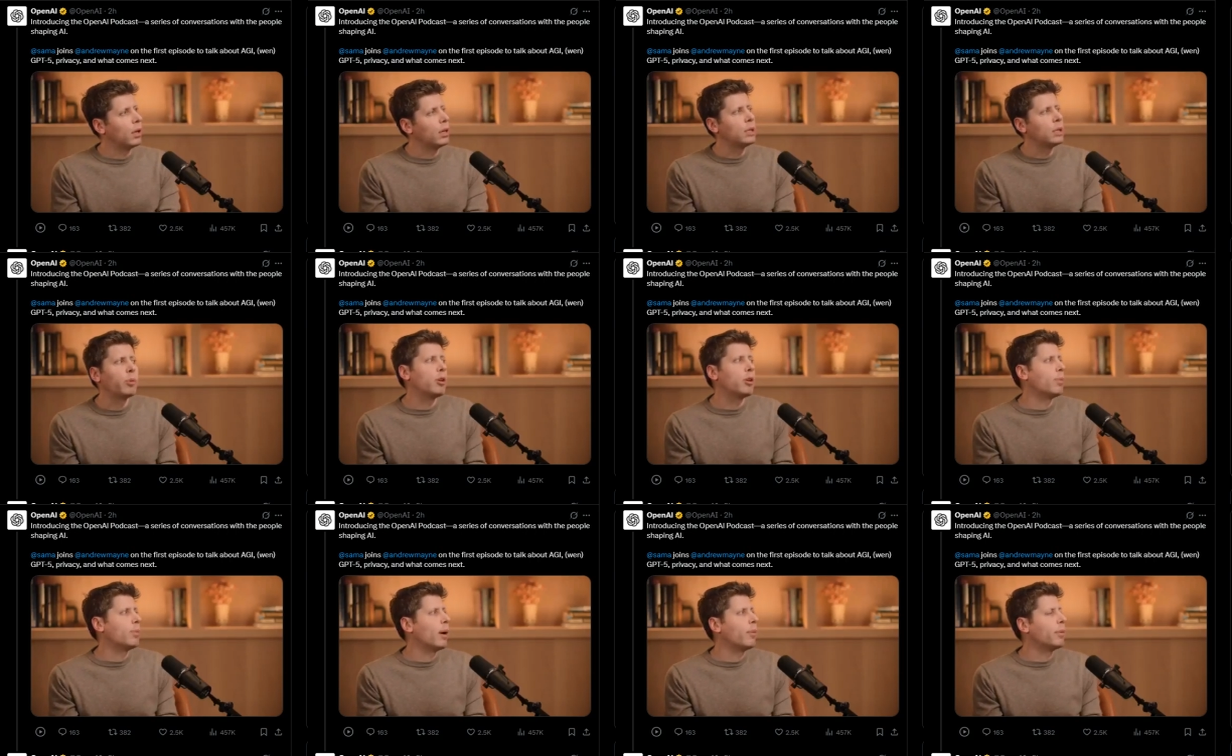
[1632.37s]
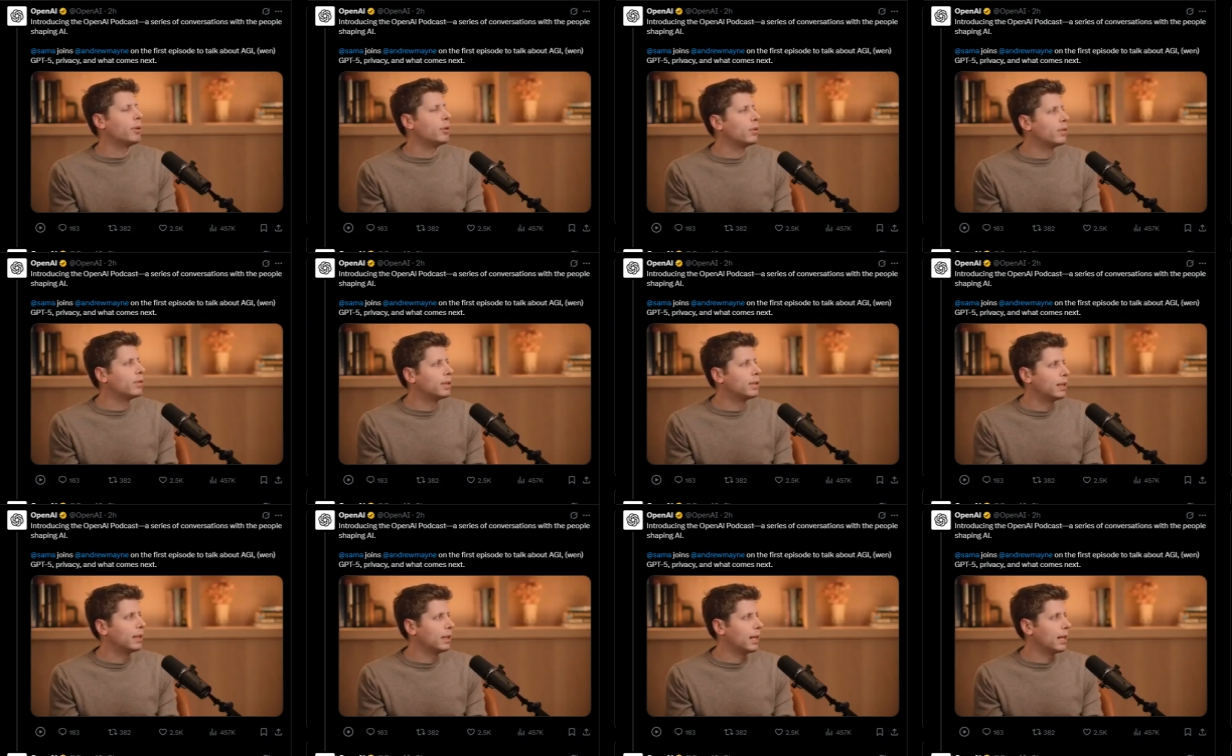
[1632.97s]
at this point, you probably don't
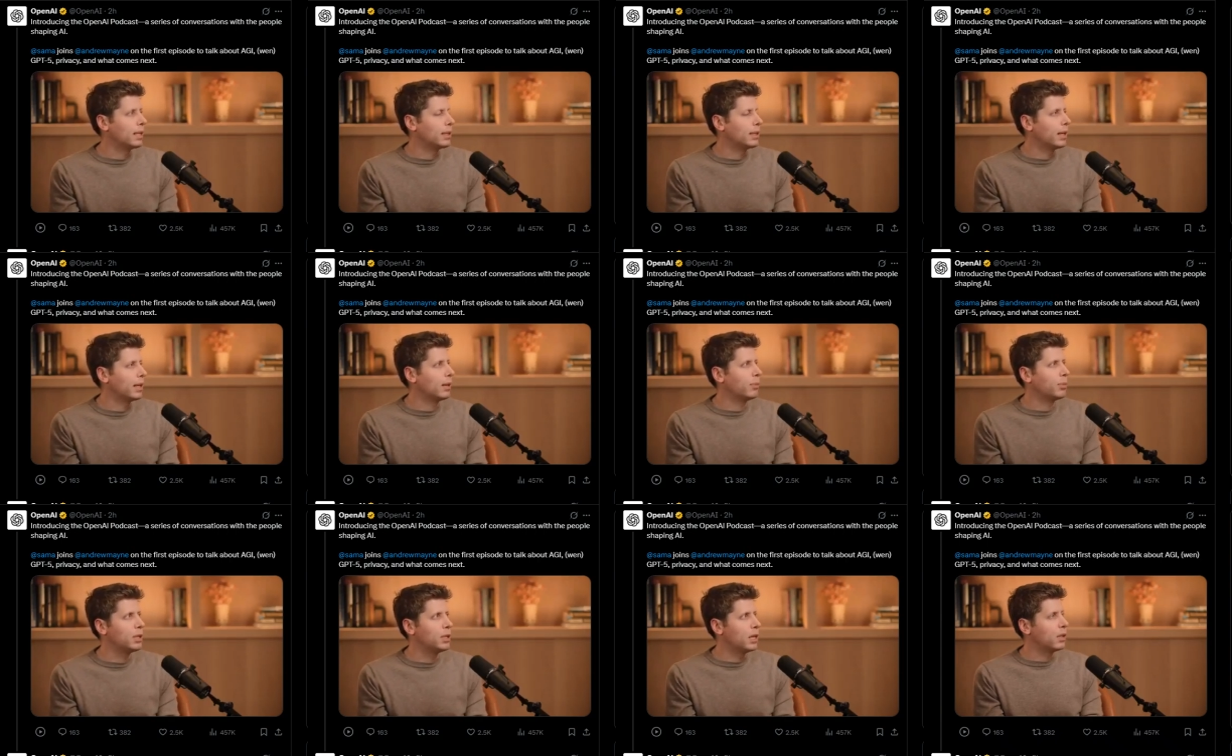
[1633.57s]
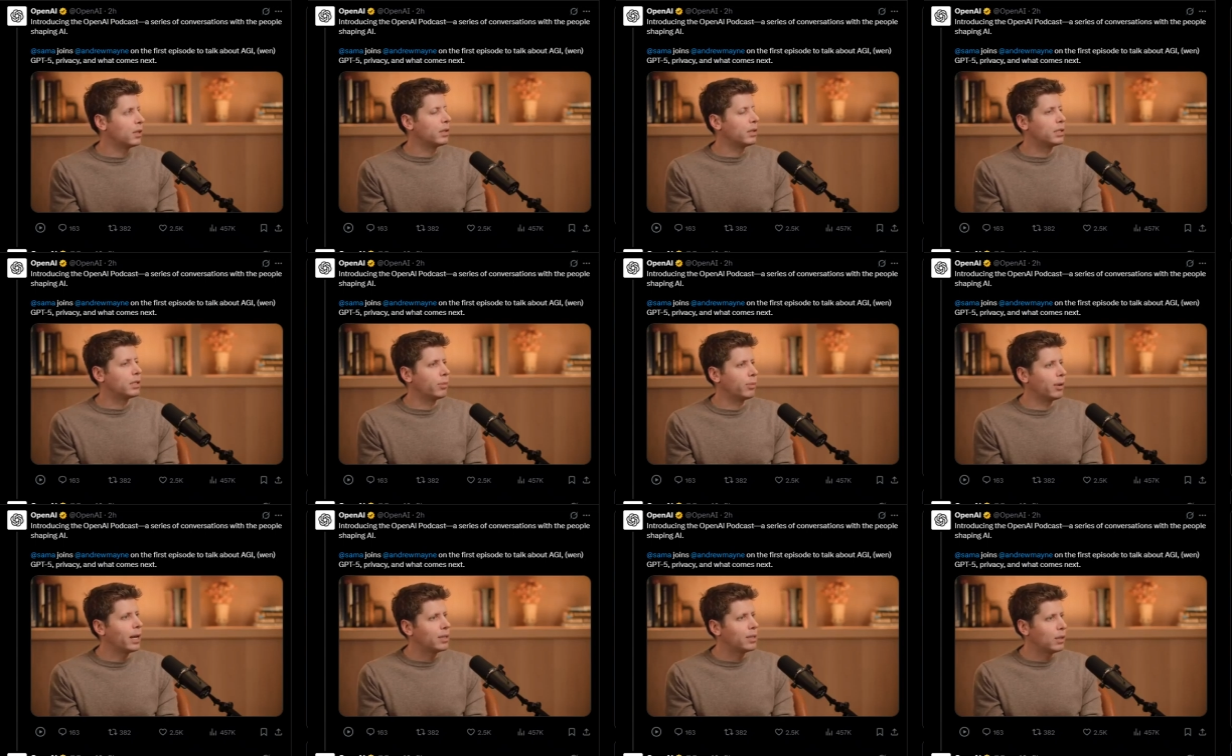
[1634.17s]
even think that's like particularly
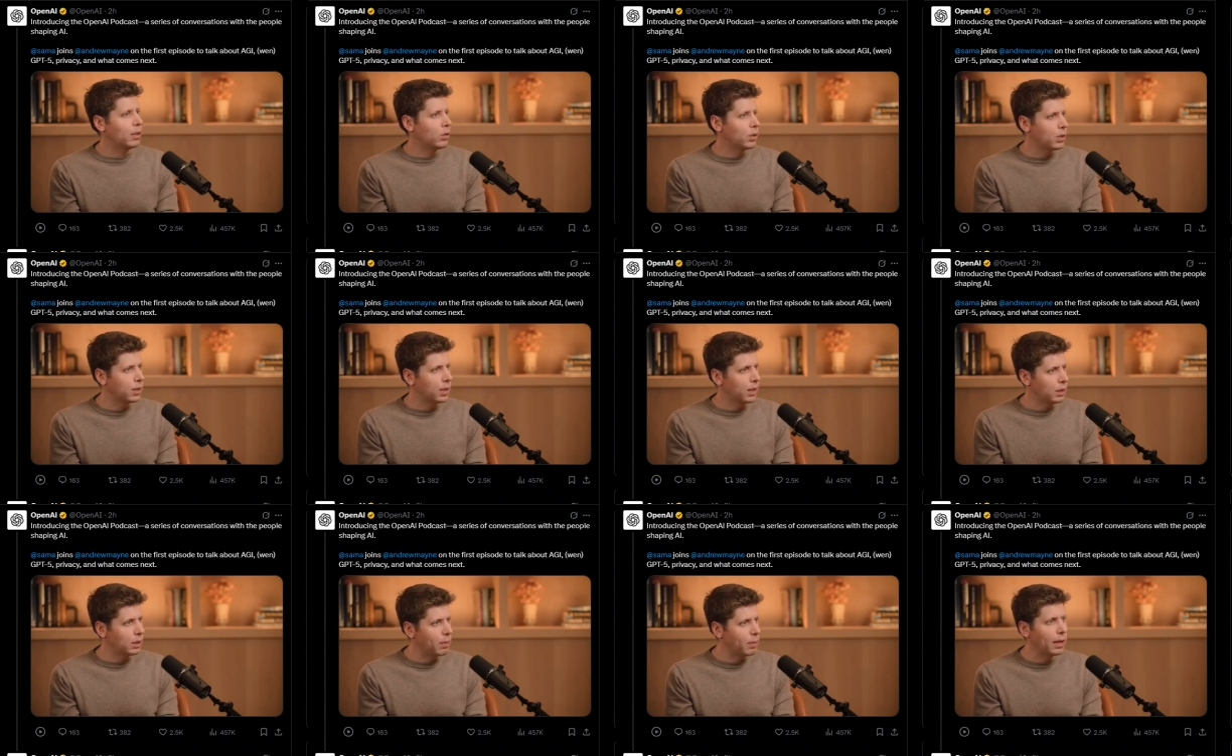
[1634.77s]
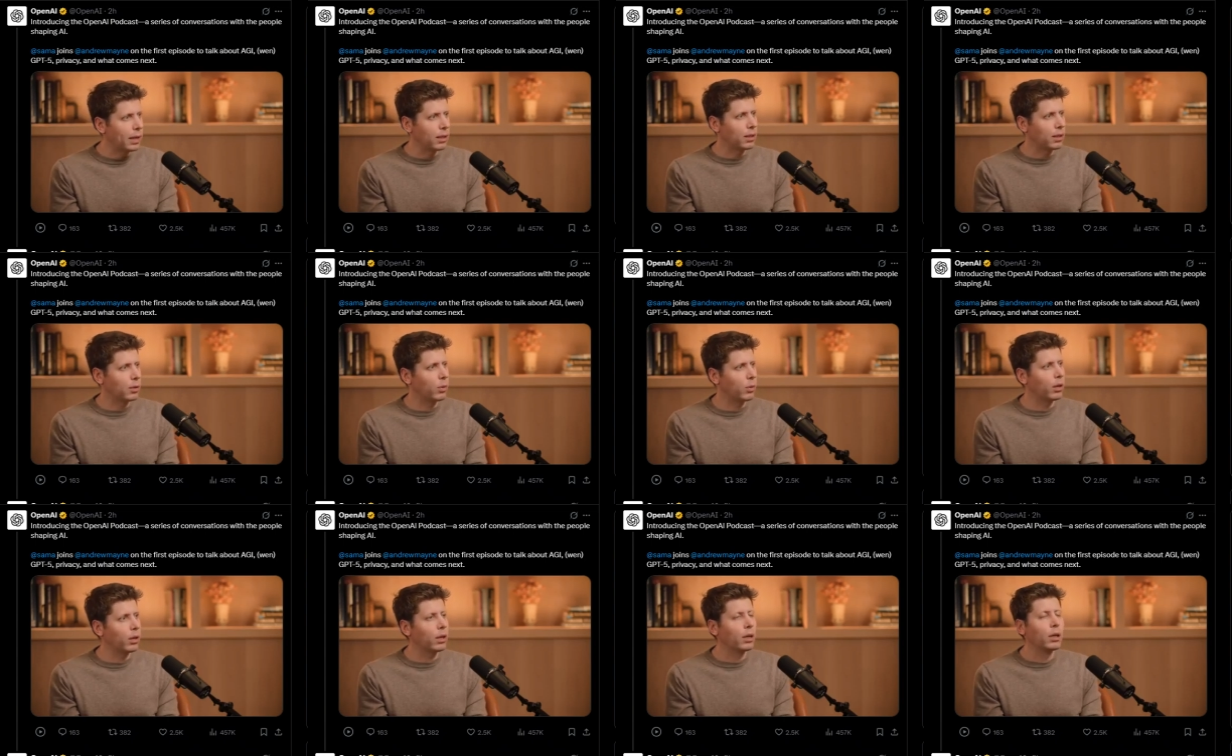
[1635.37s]
surprising. You just expect it
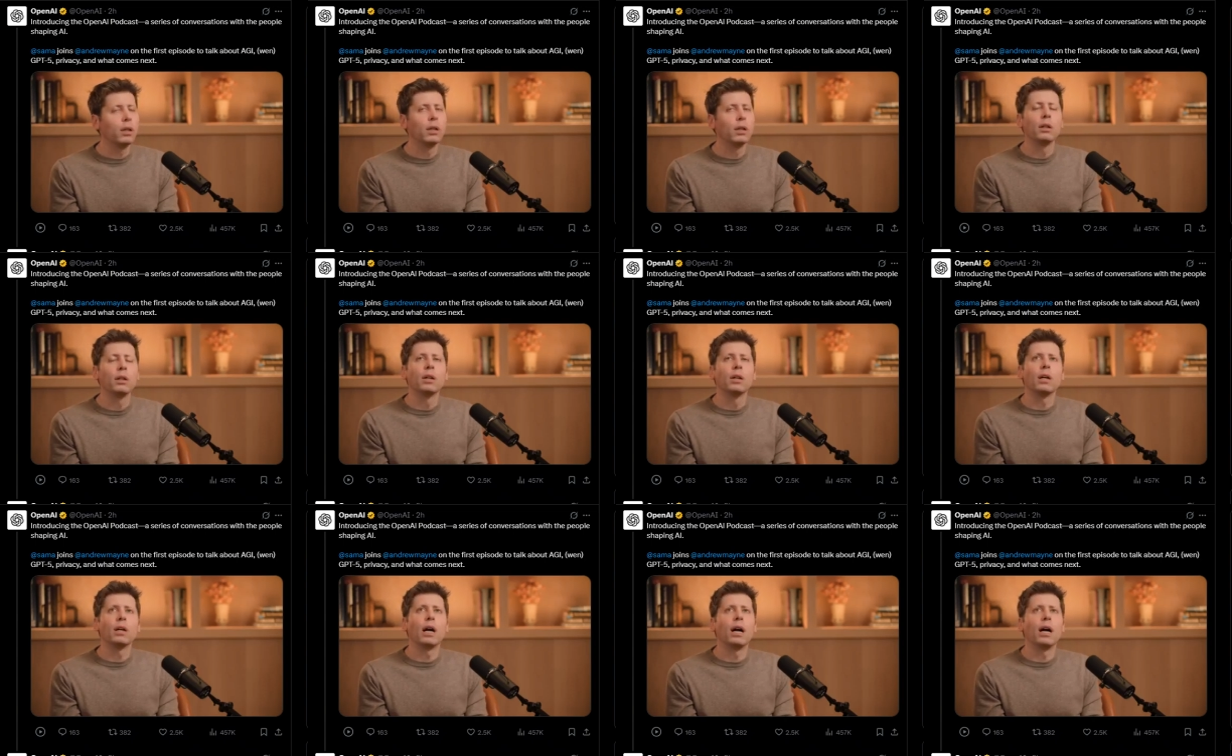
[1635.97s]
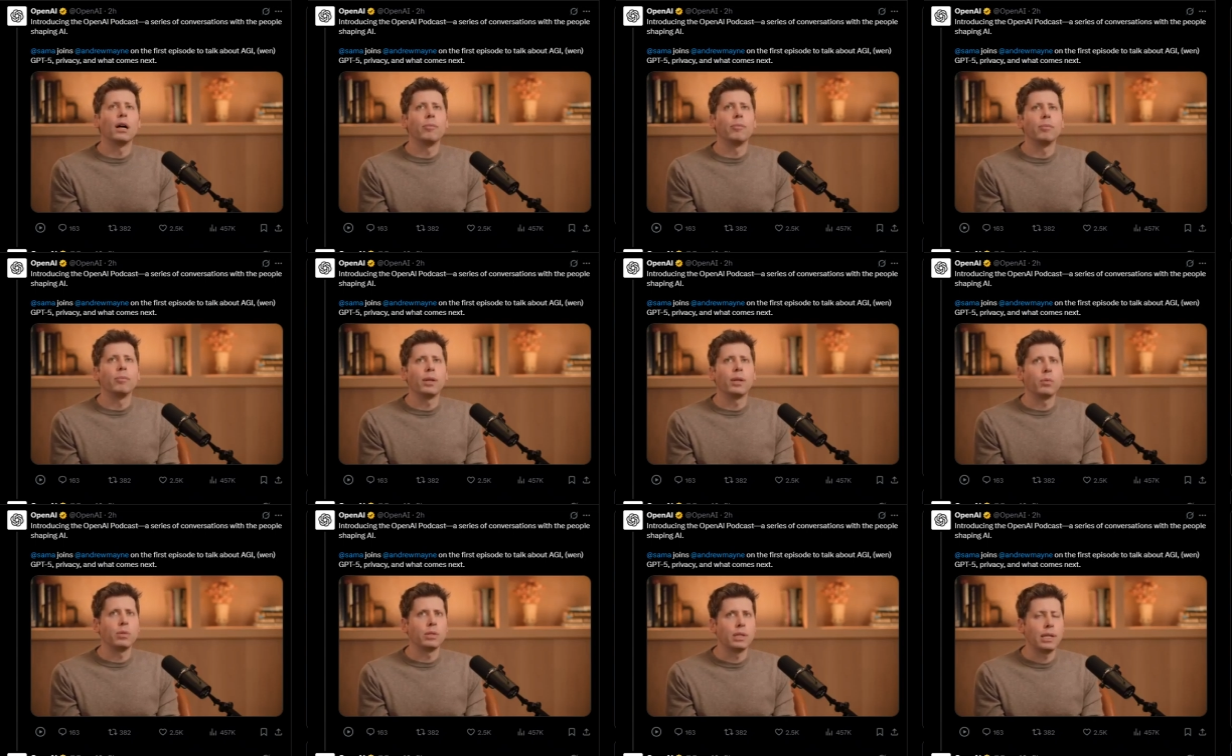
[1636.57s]
to work.
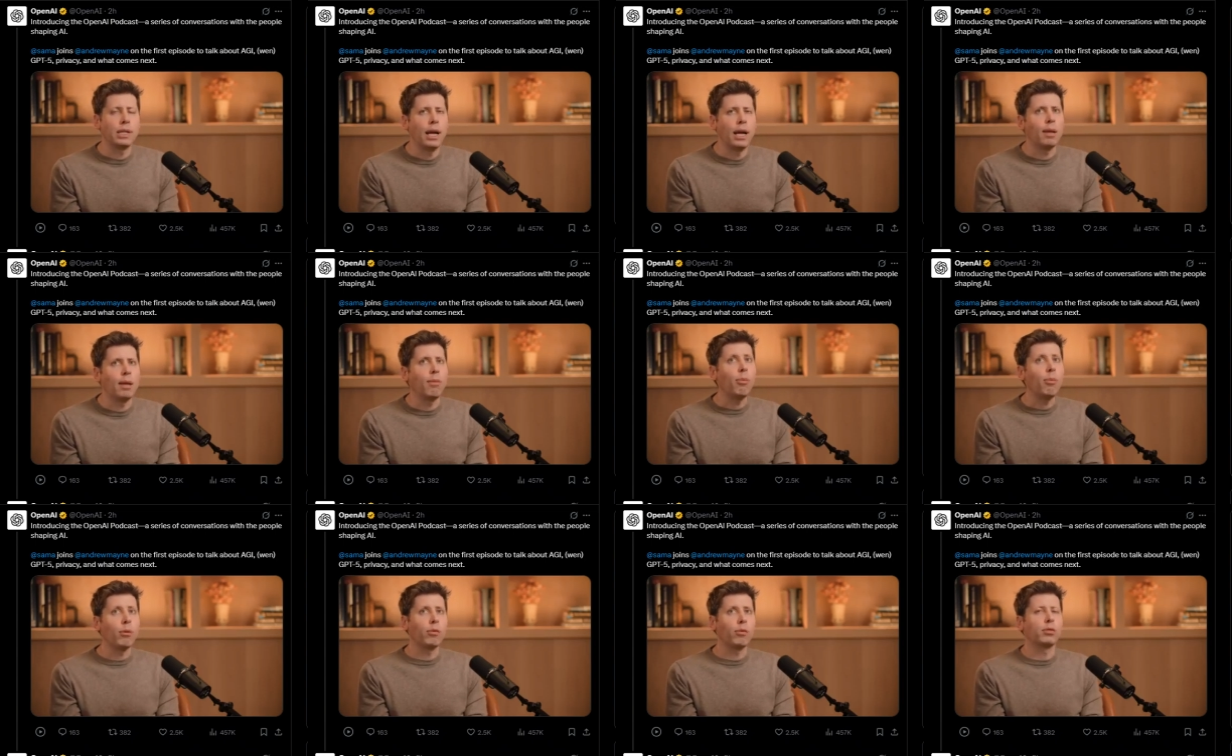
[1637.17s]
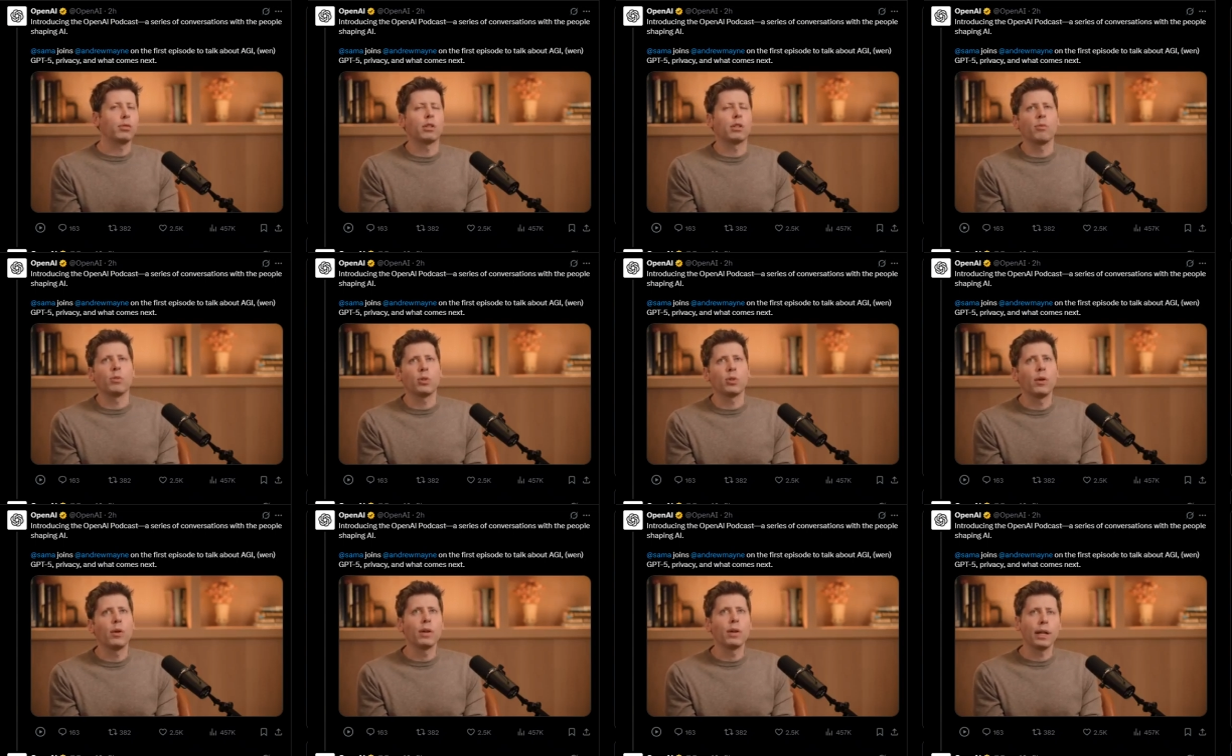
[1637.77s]
There was a time, maybe the first time
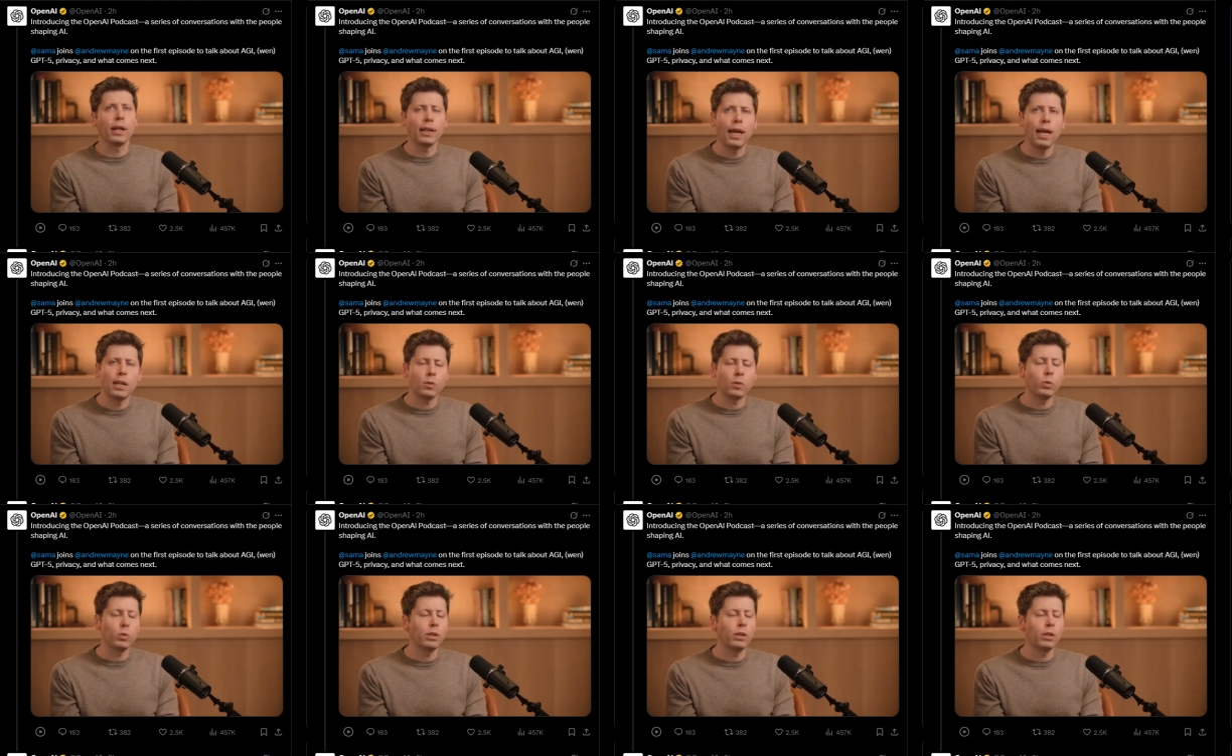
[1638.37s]
you tried, we're like, that